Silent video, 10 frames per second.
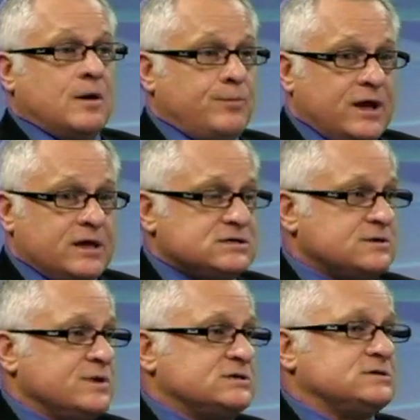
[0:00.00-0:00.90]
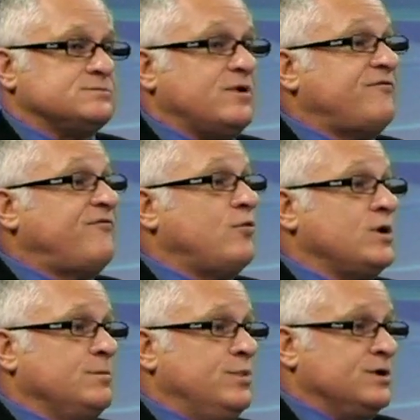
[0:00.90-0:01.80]
By estimates, it's about
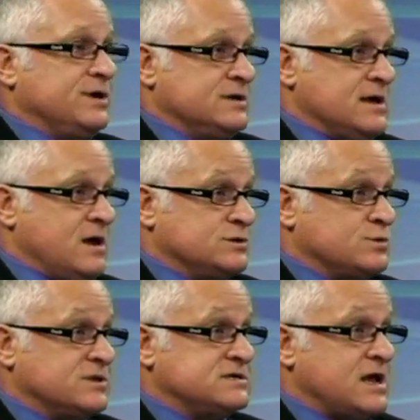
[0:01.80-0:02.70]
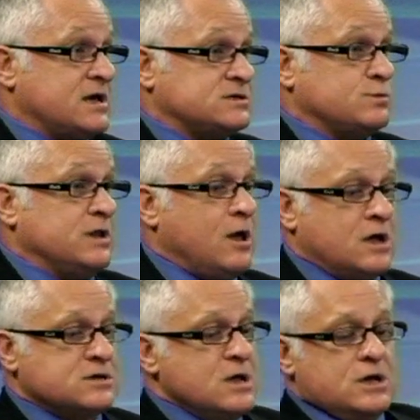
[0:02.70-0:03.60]
$40 billion worth of taxes we lost.